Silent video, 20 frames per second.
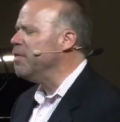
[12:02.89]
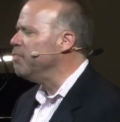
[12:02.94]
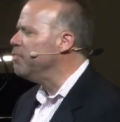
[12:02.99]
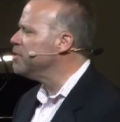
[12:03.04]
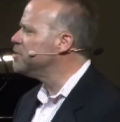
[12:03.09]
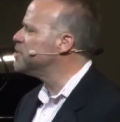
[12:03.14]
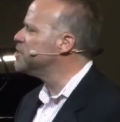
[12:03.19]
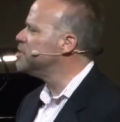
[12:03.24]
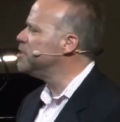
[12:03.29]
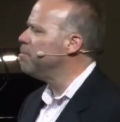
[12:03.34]

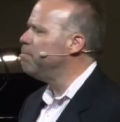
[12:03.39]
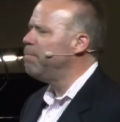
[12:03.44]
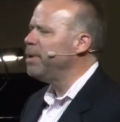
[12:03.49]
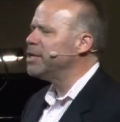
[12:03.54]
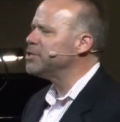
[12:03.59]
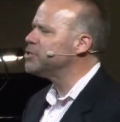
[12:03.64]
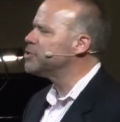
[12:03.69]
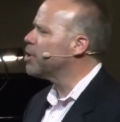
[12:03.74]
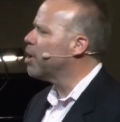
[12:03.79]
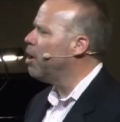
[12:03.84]
This is the
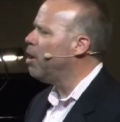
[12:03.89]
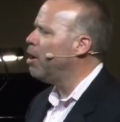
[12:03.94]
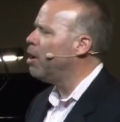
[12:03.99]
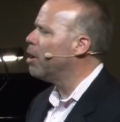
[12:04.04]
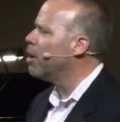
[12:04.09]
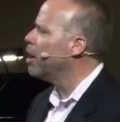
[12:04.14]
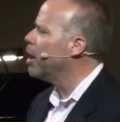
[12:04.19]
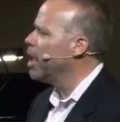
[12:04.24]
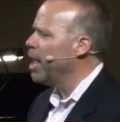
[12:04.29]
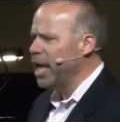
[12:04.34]
best
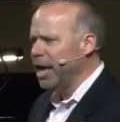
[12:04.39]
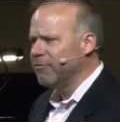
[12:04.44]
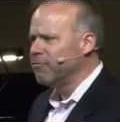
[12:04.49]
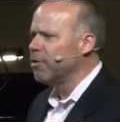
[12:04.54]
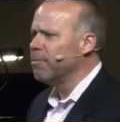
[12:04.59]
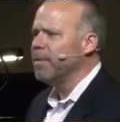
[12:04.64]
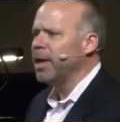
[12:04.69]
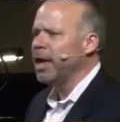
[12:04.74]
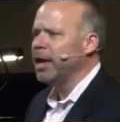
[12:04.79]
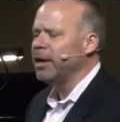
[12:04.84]
car
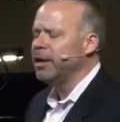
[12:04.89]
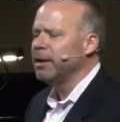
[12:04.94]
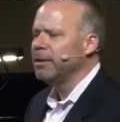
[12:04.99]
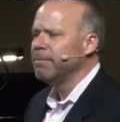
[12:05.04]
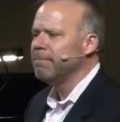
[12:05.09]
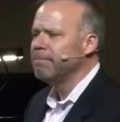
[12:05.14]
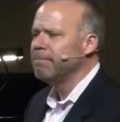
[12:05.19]
ever made.